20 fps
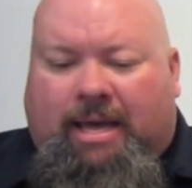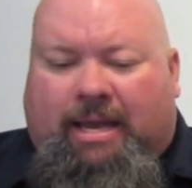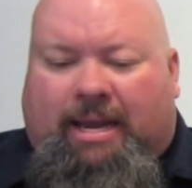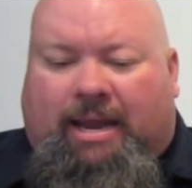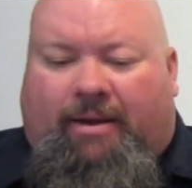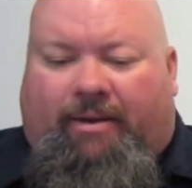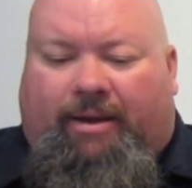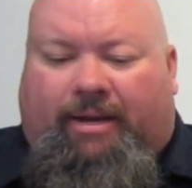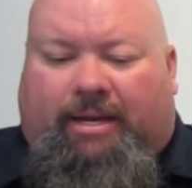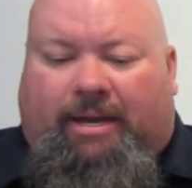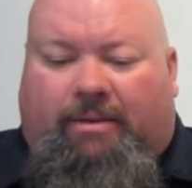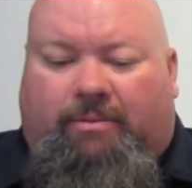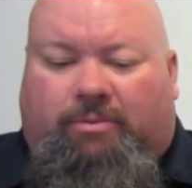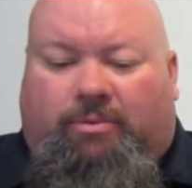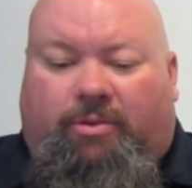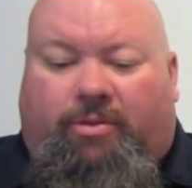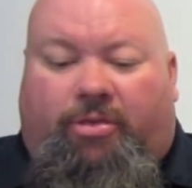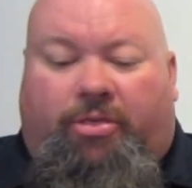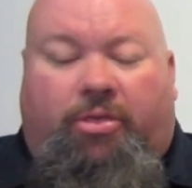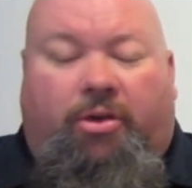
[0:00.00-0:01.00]
Now, it comes
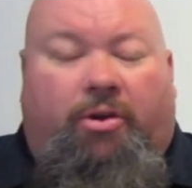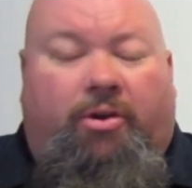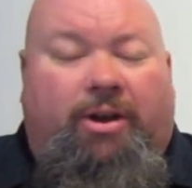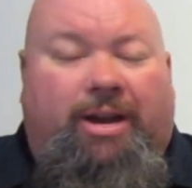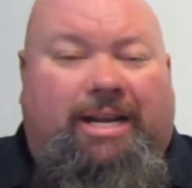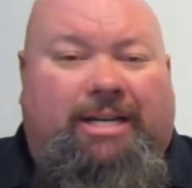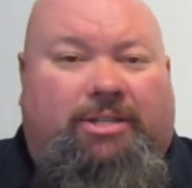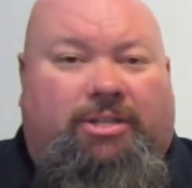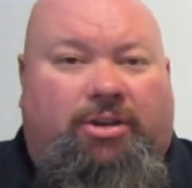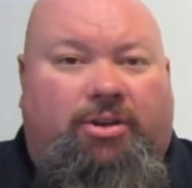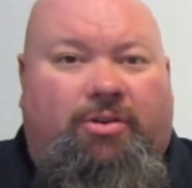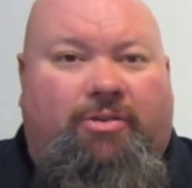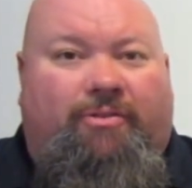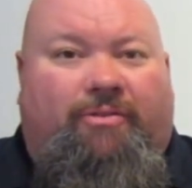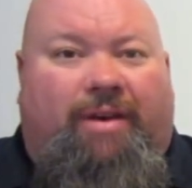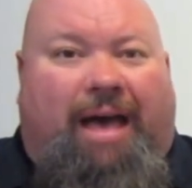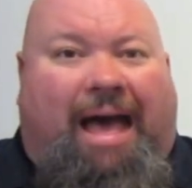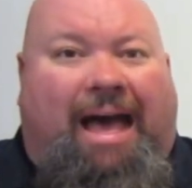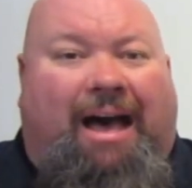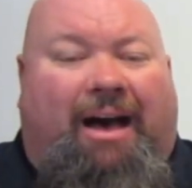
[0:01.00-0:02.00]
with 32
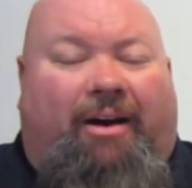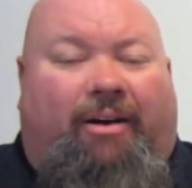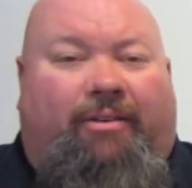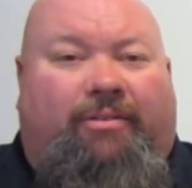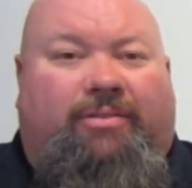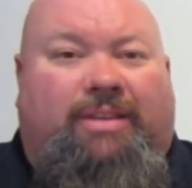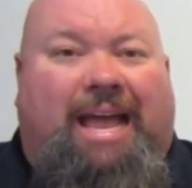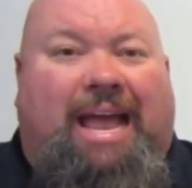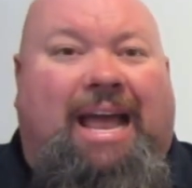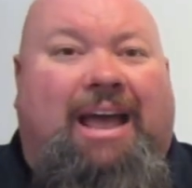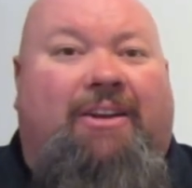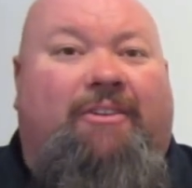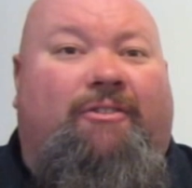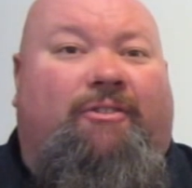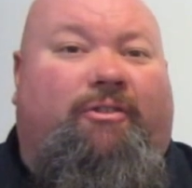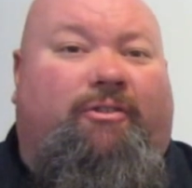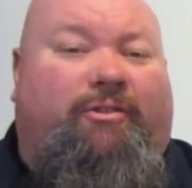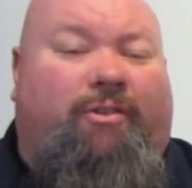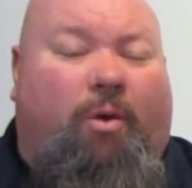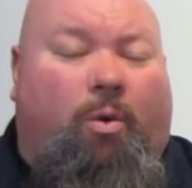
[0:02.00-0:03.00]
valves and
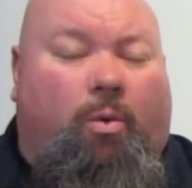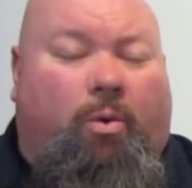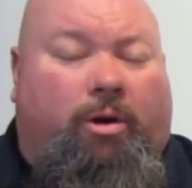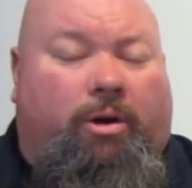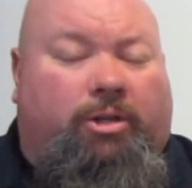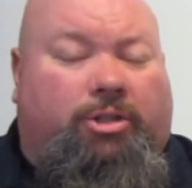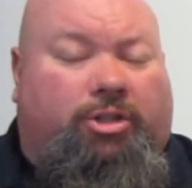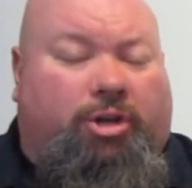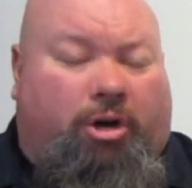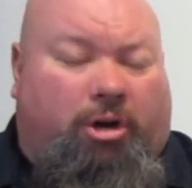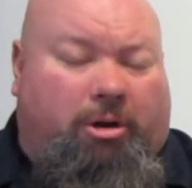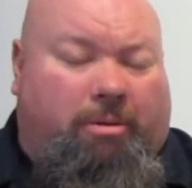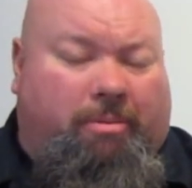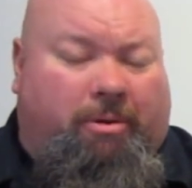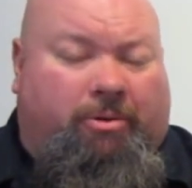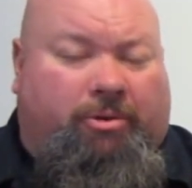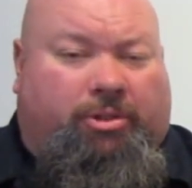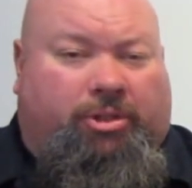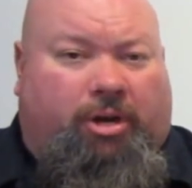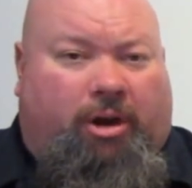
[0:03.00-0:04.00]
4
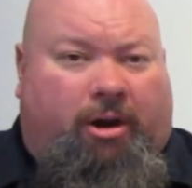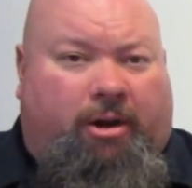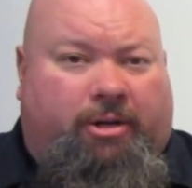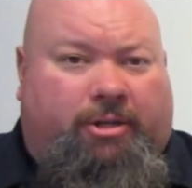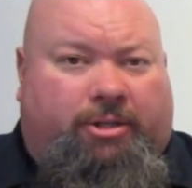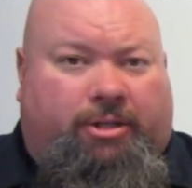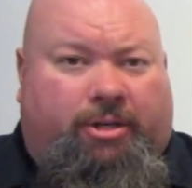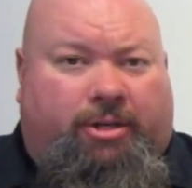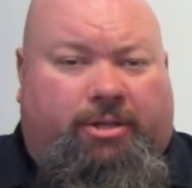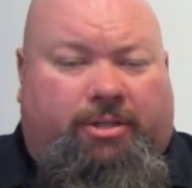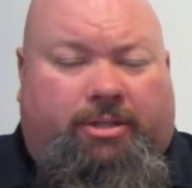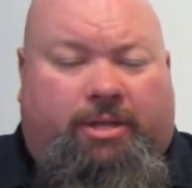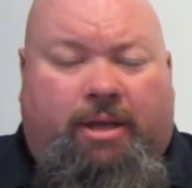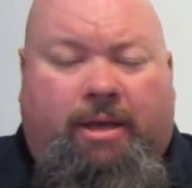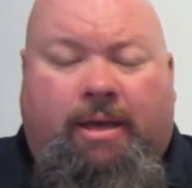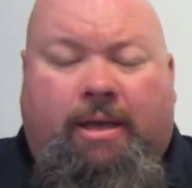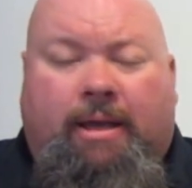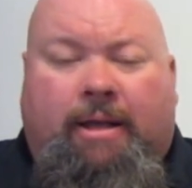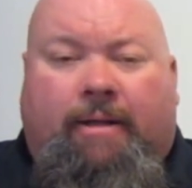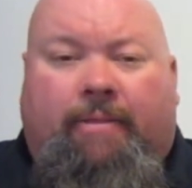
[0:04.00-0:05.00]
turbochargers
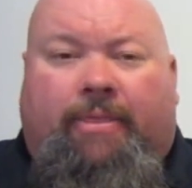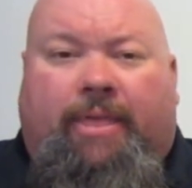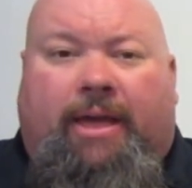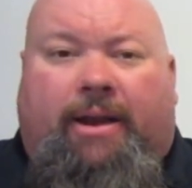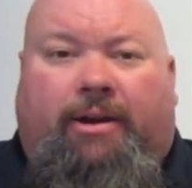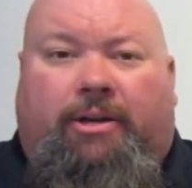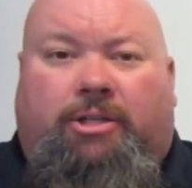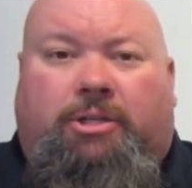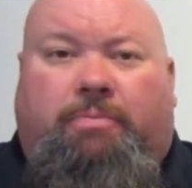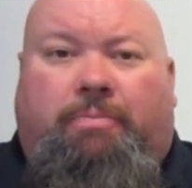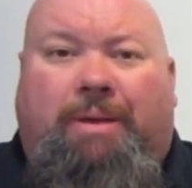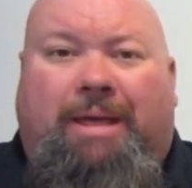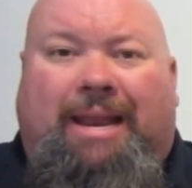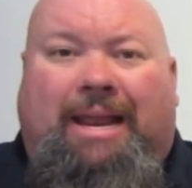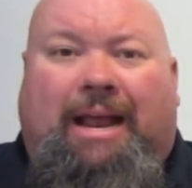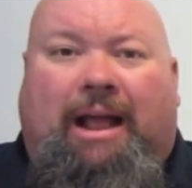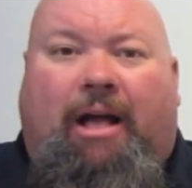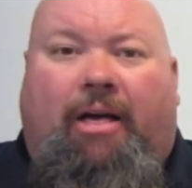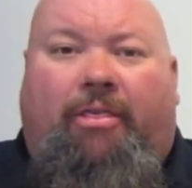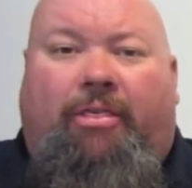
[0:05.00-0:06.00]
that are
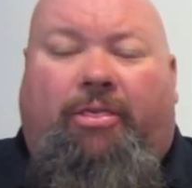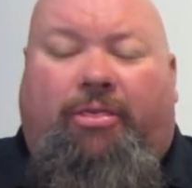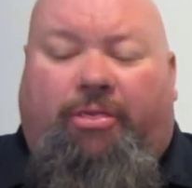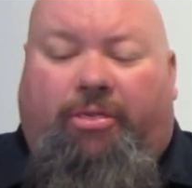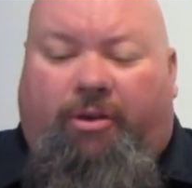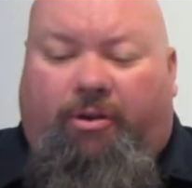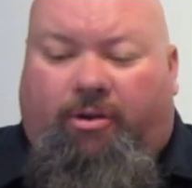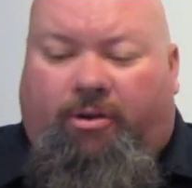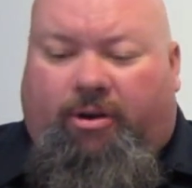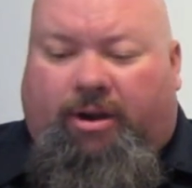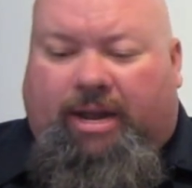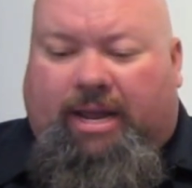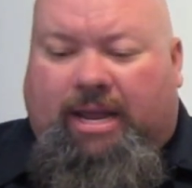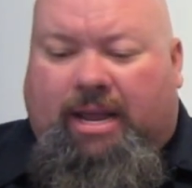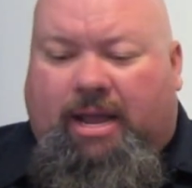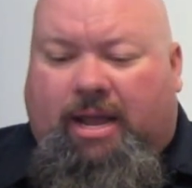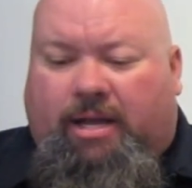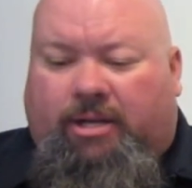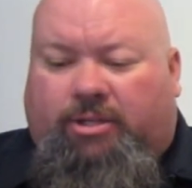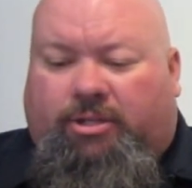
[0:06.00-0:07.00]
spinning
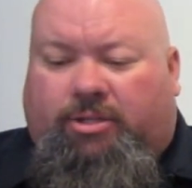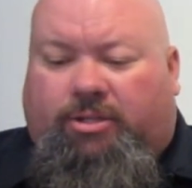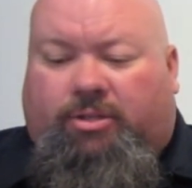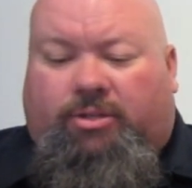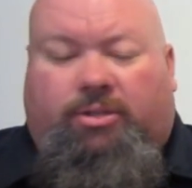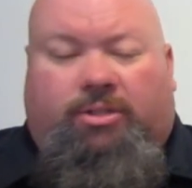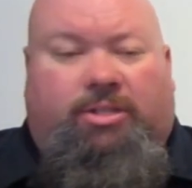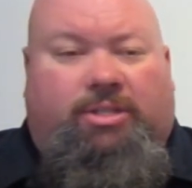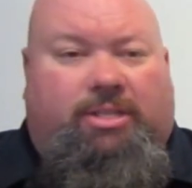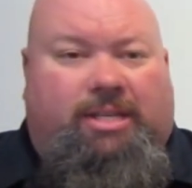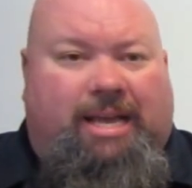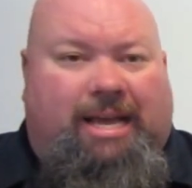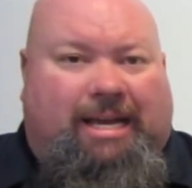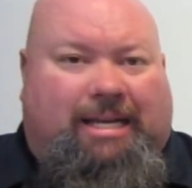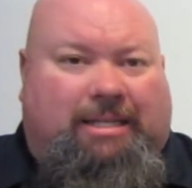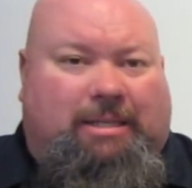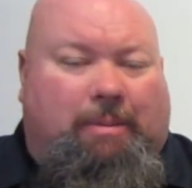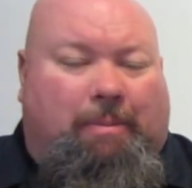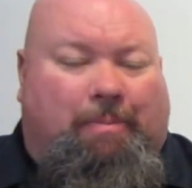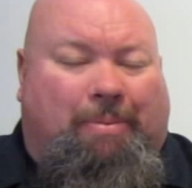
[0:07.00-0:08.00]

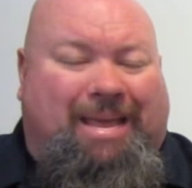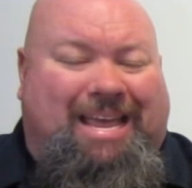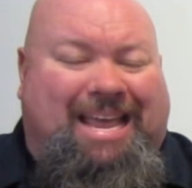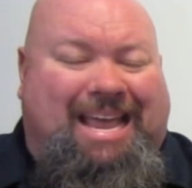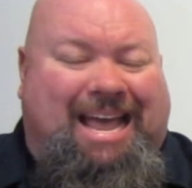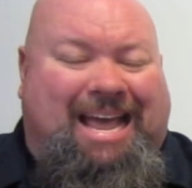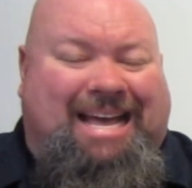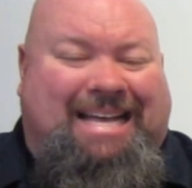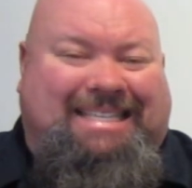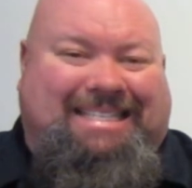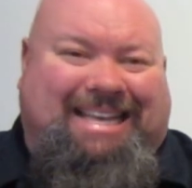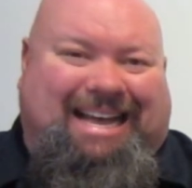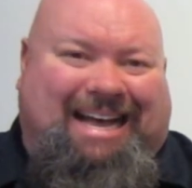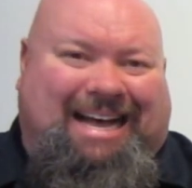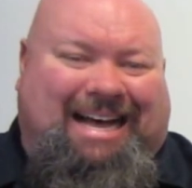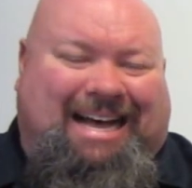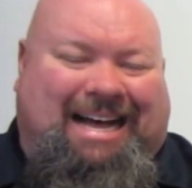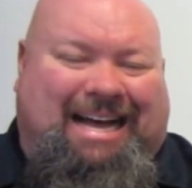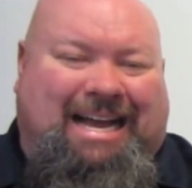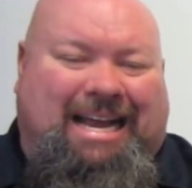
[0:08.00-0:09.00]
36
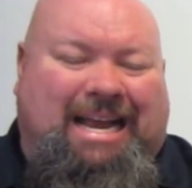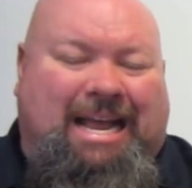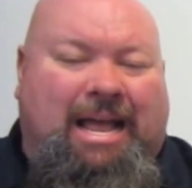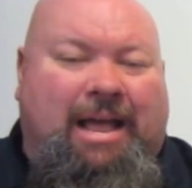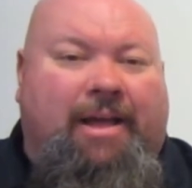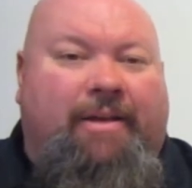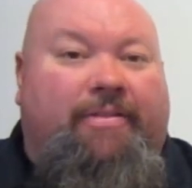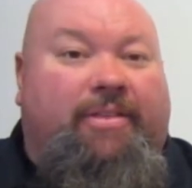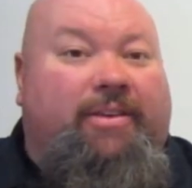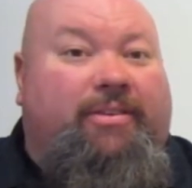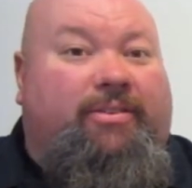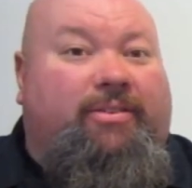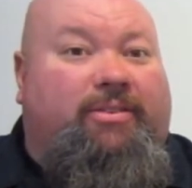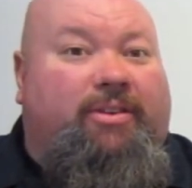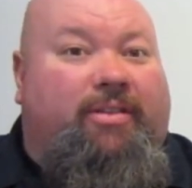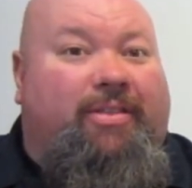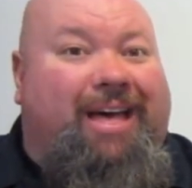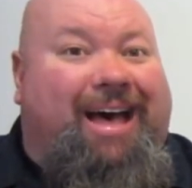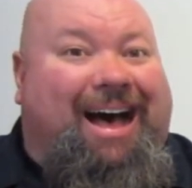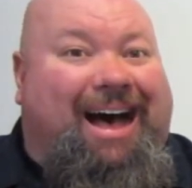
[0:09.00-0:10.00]
PSI. This is
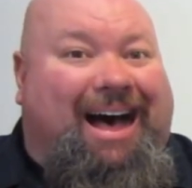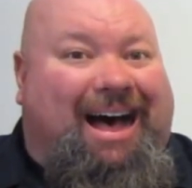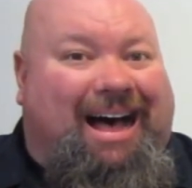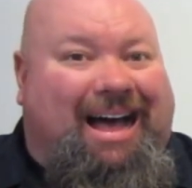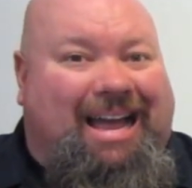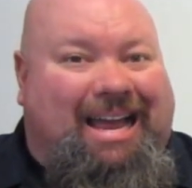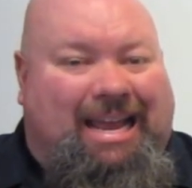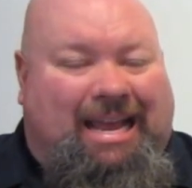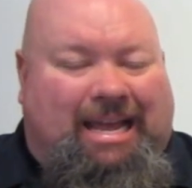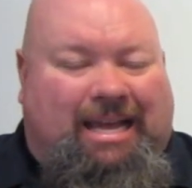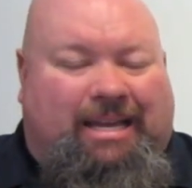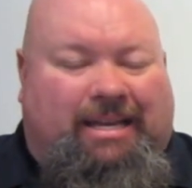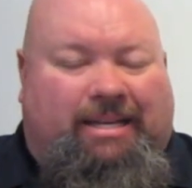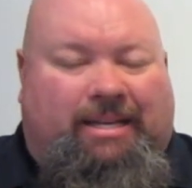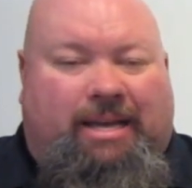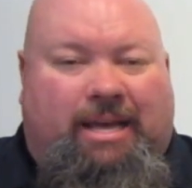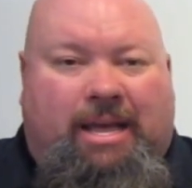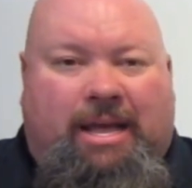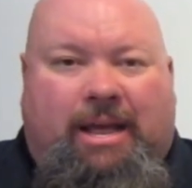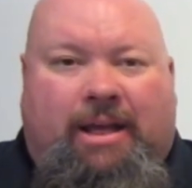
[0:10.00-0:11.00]
on the high end.